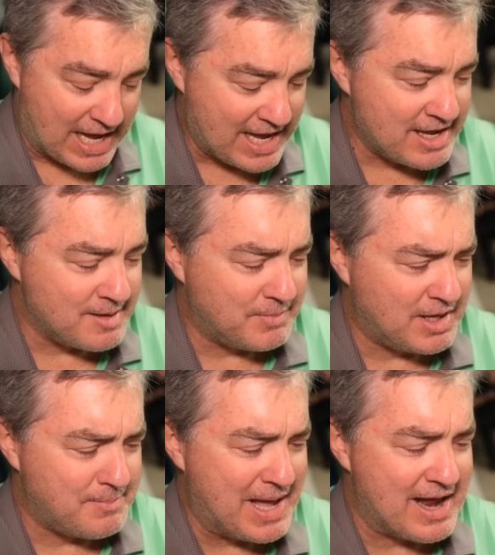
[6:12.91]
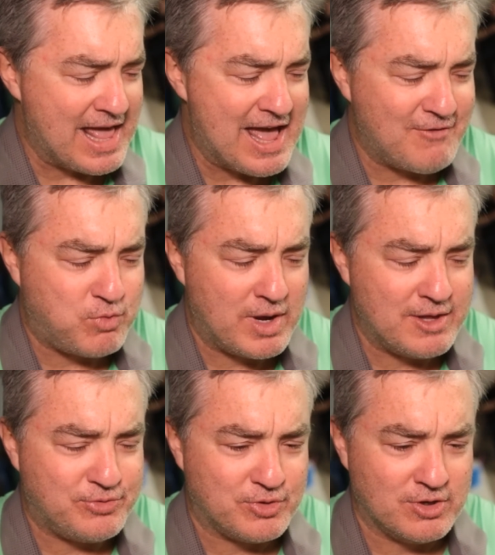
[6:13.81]
I am about
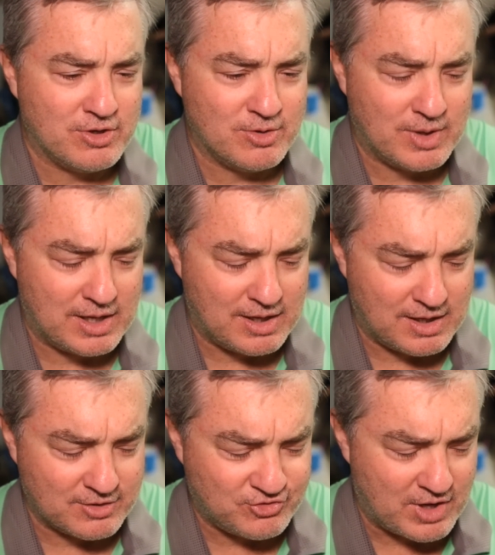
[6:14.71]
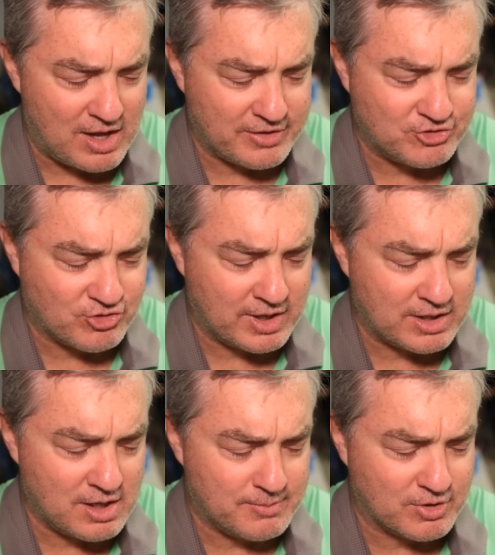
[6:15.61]
halfway through solid
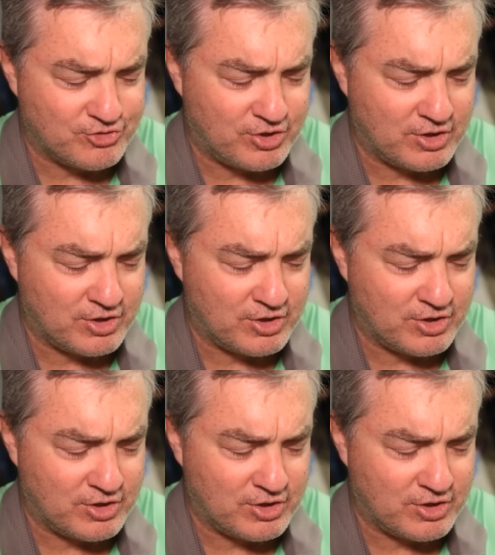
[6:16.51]
drink number